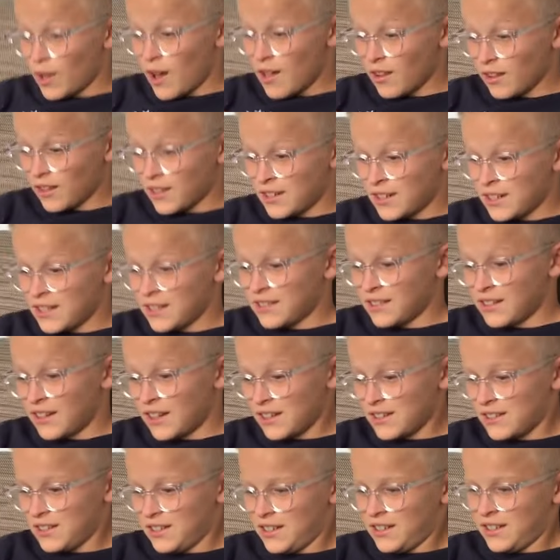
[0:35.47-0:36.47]
Wallet in
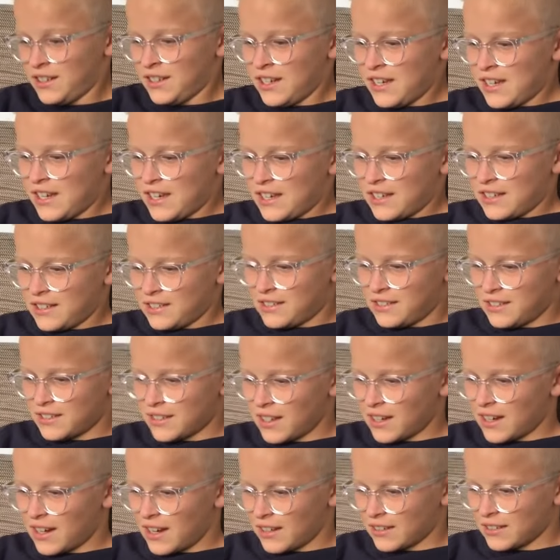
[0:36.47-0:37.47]
London. His
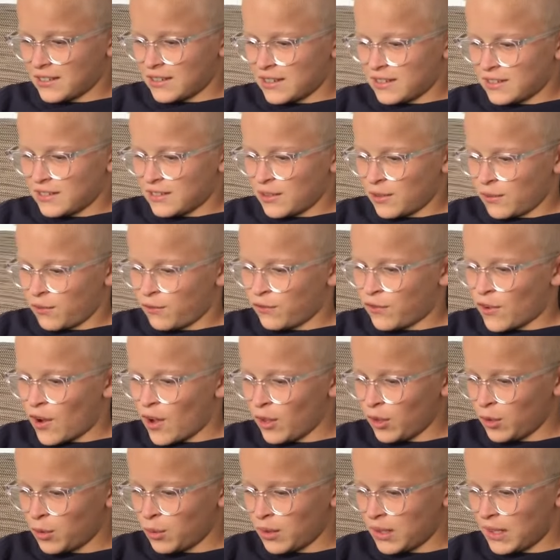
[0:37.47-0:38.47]
son had the
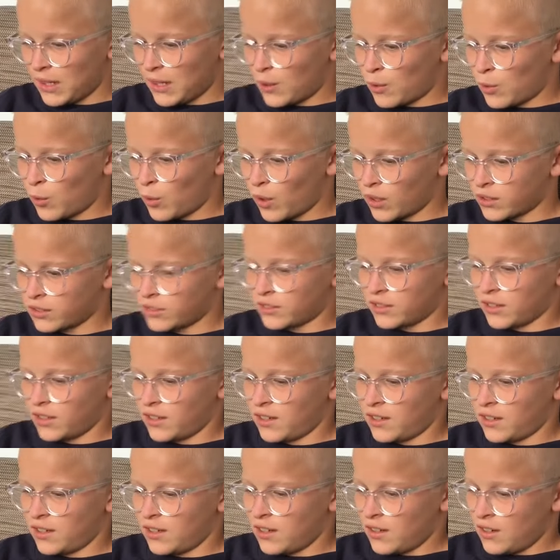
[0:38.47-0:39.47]
following
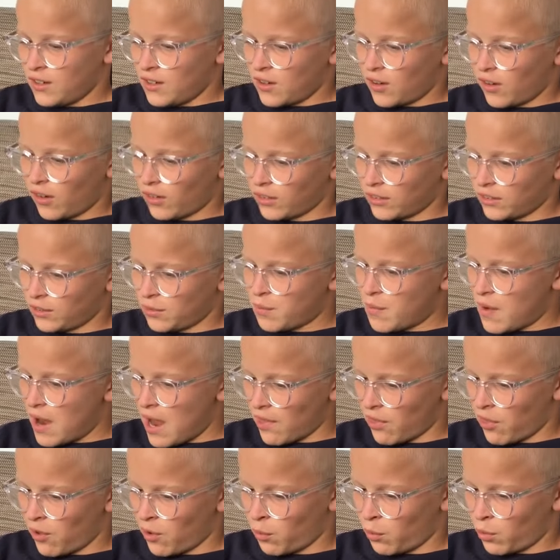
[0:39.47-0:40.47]
question on his
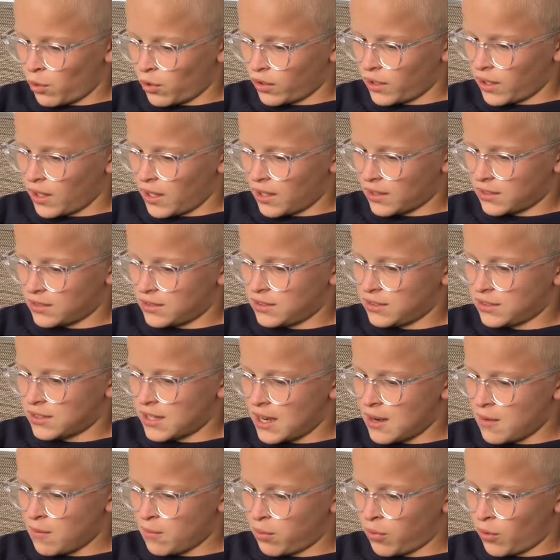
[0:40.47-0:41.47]
math homework at
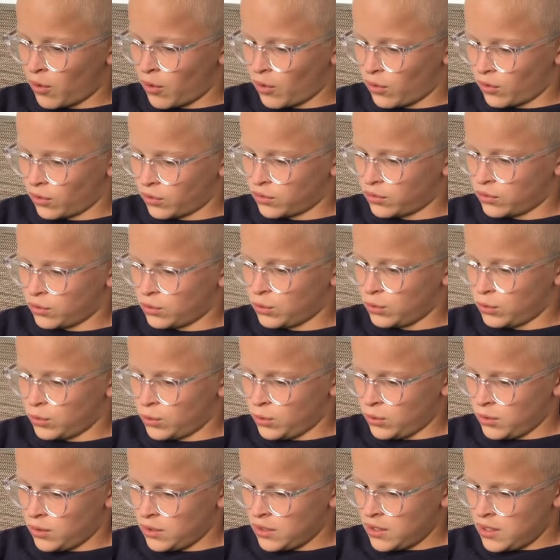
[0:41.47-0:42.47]
St. Paul's
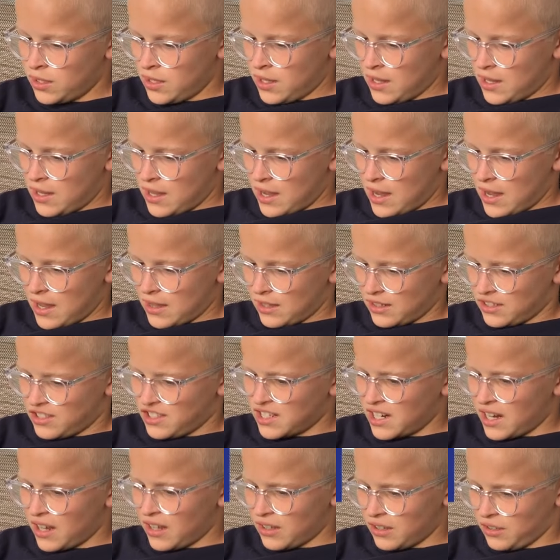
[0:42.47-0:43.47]
School. And the
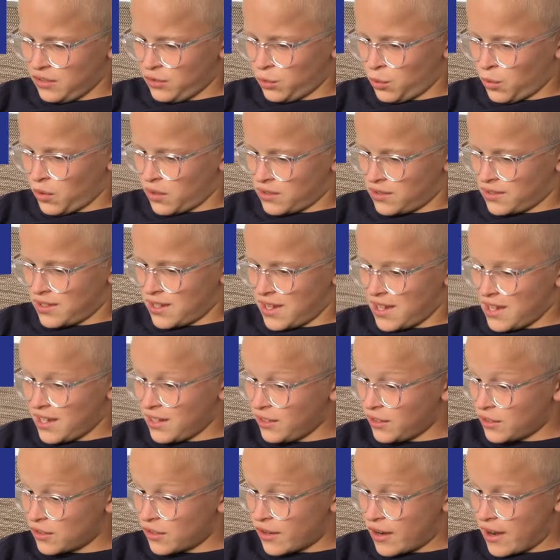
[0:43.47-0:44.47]
challenge was,
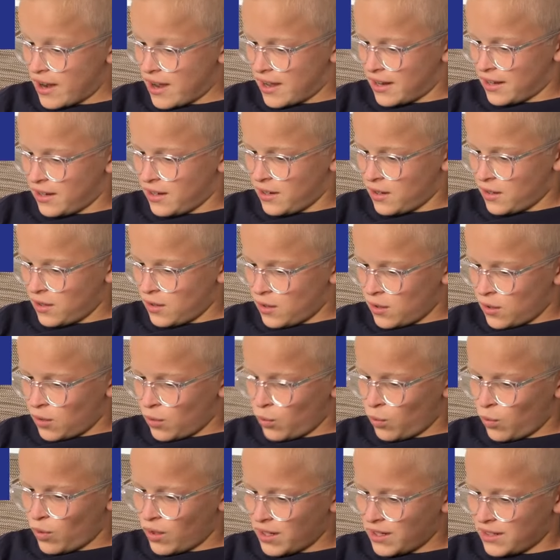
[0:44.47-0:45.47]
in your head,
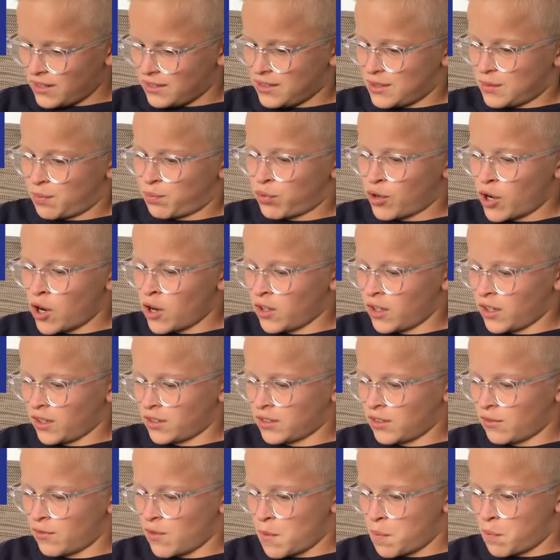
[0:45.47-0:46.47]
what is the
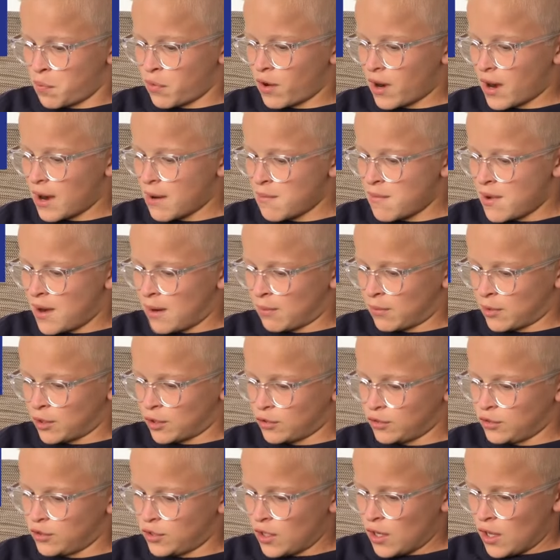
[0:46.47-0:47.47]
product of the prime
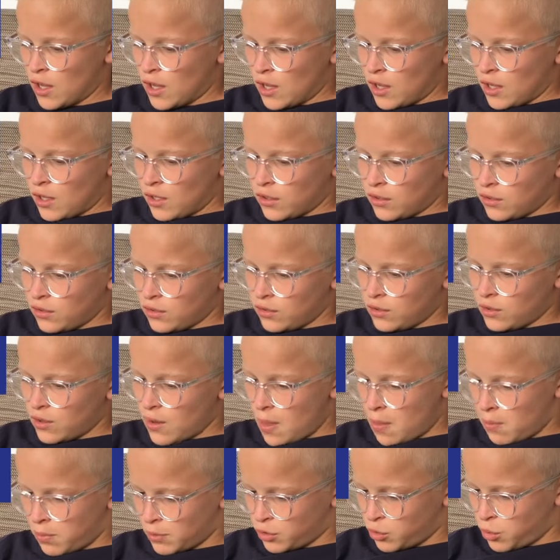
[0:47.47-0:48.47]
numbers
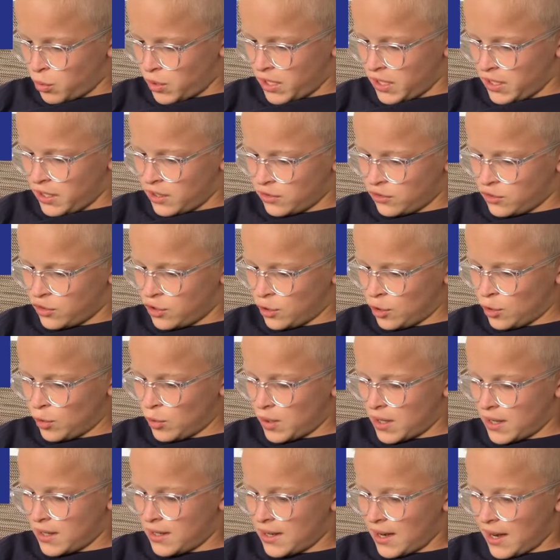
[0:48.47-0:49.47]
between 2
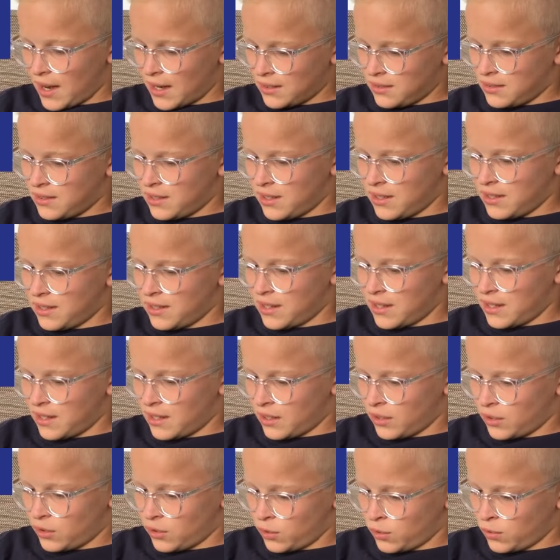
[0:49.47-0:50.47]
and 19
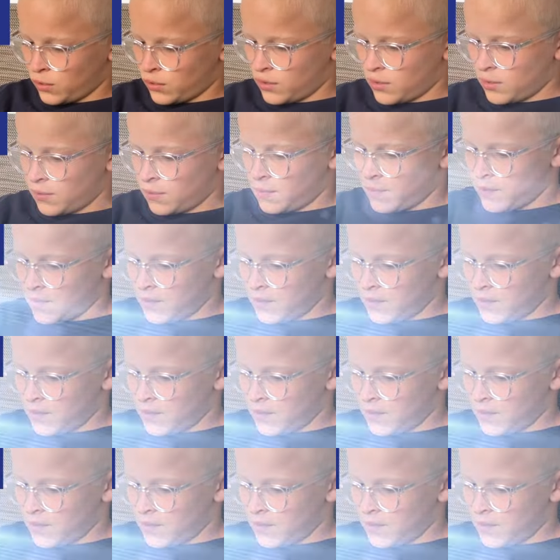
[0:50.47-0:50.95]
inclusive?